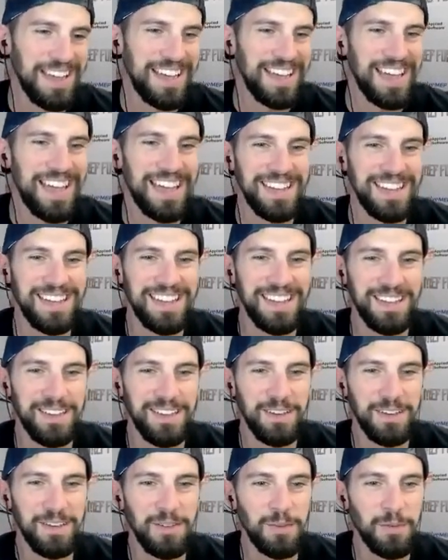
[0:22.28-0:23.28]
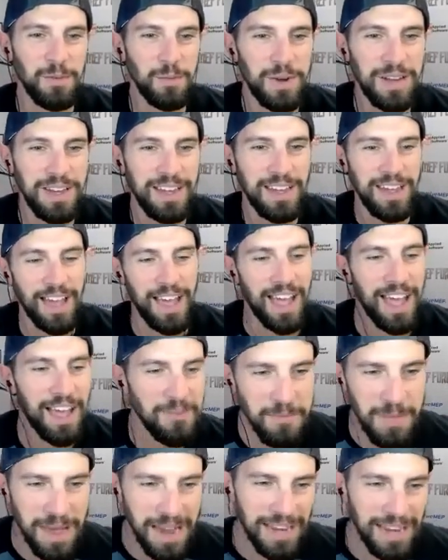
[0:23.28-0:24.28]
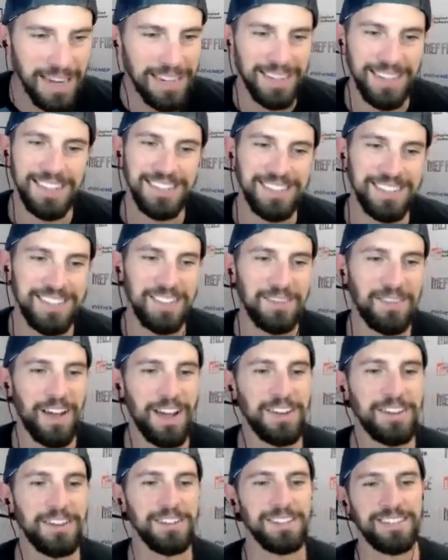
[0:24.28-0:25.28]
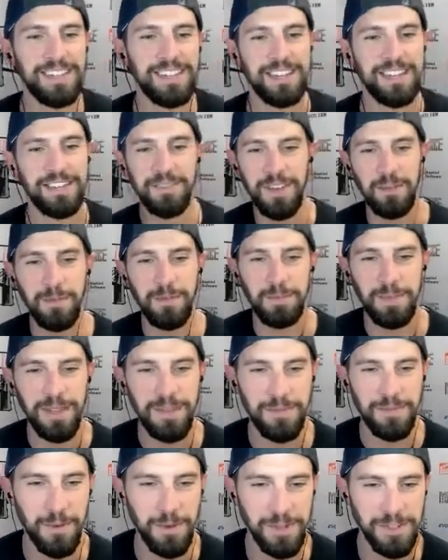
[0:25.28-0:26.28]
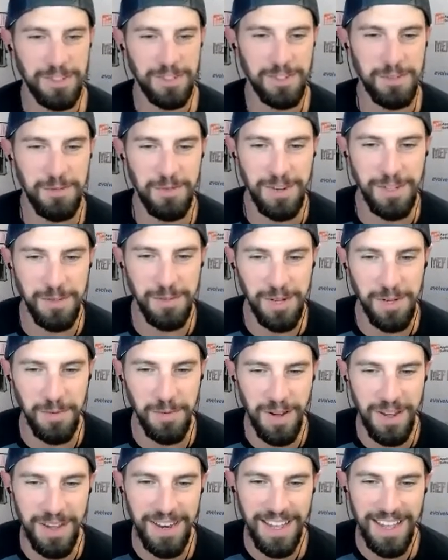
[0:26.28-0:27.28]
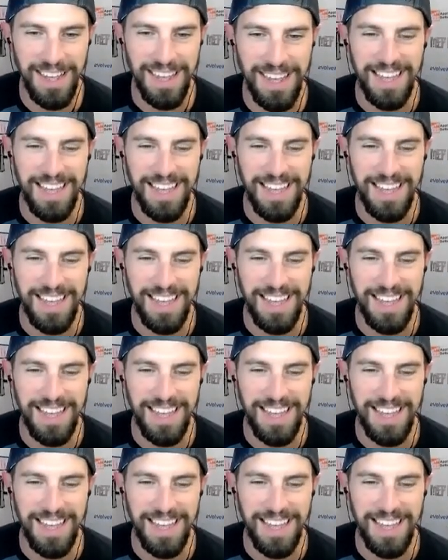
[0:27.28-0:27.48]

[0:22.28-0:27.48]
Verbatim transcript: And we have made it. It's the final day of MEP Force 2021.